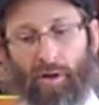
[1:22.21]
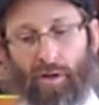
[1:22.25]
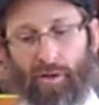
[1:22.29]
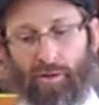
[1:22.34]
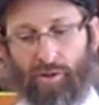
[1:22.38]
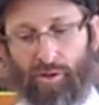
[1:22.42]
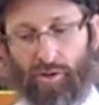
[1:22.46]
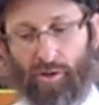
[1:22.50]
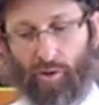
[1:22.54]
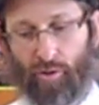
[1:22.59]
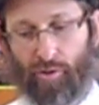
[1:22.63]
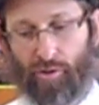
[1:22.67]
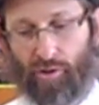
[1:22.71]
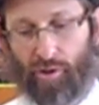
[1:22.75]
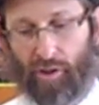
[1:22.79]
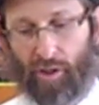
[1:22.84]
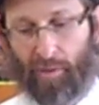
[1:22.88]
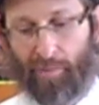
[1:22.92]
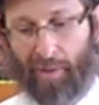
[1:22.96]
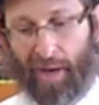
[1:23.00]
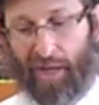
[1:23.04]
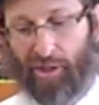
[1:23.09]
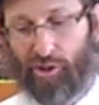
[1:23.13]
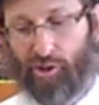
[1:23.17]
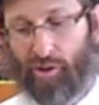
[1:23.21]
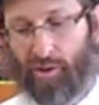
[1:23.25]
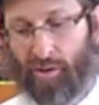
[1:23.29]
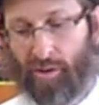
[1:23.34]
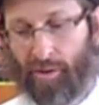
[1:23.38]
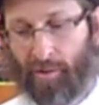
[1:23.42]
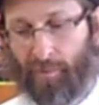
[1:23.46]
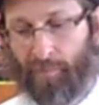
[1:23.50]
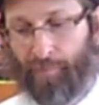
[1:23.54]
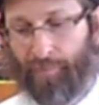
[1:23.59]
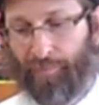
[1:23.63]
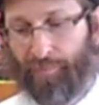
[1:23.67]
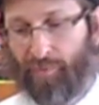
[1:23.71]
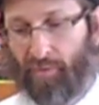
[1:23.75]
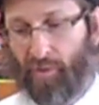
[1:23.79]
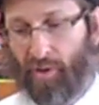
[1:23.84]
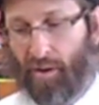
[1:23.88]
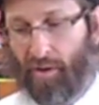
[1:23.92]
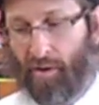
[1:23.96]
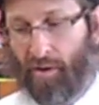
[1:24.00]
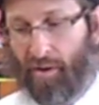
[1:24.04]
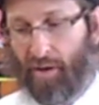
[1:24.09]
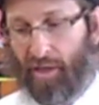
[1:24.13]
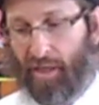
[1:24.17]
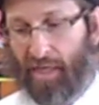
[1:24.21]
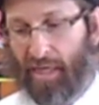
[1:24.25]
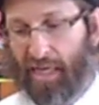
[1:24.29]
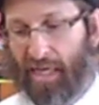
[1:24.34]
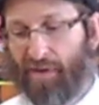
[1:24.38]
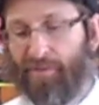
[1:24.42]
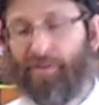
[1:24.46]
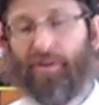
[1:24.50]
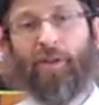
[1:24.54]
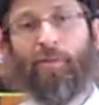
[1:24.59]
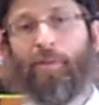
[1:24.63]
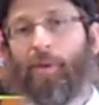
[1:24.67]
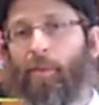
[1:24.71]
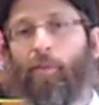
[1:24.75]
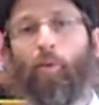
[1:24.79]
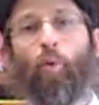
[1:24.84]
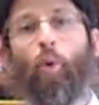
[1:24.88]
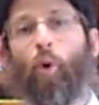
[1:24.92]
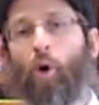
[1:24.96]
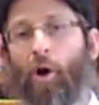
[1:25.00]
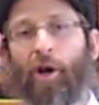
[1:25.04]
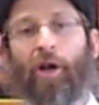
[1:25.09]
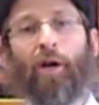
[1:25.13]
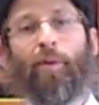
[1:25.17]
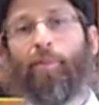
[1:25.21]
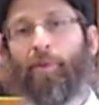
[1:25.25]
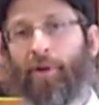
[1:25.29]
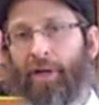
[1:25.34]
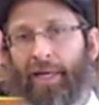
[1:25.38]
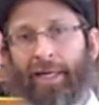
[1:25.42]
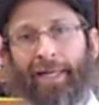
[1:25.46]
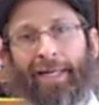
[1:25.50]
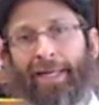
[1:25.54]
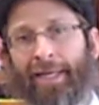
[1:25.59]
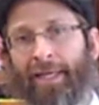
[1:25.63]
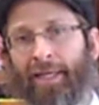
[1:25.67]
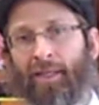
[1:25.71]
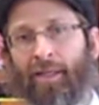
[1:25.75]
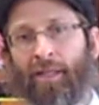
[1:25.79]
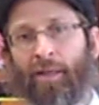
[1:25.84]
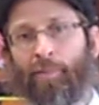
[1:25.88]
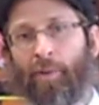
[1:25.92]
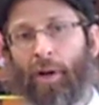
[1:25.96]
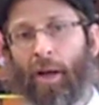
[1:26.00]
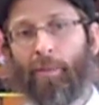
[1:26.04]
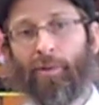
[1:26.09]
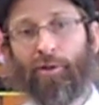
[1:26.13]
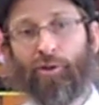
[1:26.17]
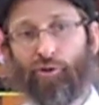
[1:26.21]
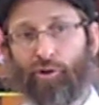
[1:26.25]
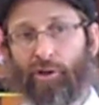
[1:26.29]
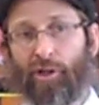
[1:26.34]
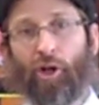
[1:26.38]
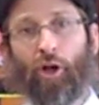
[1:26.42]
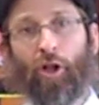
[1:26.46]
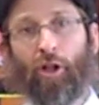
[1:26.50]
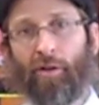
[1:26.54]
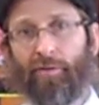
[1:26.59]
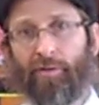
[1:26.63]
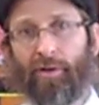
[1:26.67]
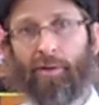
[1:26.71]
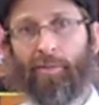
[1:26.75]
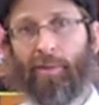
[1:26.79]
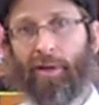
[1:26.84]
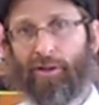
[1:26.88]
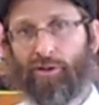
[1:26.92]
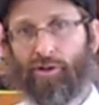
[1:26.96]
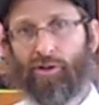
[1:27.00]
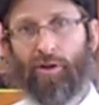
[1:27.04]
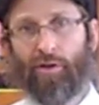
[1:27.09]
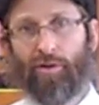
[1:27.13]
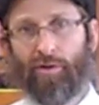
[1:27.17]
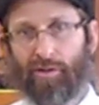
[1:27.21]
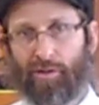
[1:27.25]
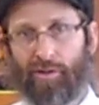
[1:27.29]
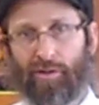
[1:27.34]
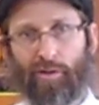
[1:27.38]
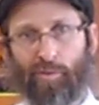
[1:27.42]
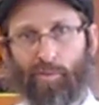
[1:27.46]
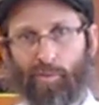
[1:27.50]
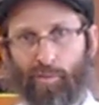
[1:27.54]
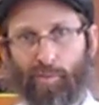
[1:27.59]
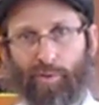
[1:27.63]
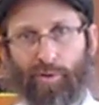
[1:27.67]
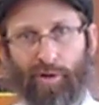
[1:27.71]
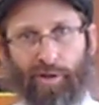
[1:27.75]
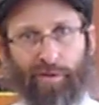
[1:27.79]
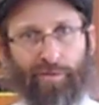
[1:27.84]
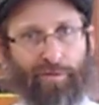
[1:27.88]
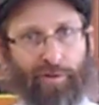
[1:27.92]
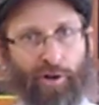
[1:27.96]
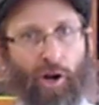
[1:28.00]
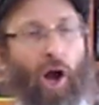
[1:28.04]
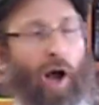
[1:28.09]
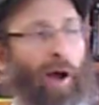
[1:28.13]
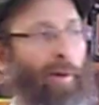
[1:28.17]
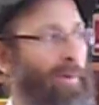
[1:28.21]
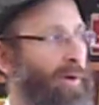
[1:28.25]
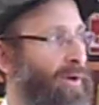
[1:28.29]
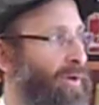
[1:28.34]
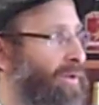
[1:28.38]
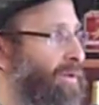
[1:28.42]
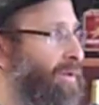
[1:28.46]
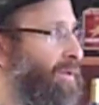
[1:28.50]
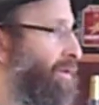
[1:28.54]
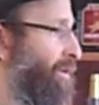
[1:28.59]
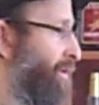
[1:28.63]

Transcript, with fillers: So you can imagine even if people wanted to bring it in, they probably drink all of it in Mexico because it's pretty phenomenal.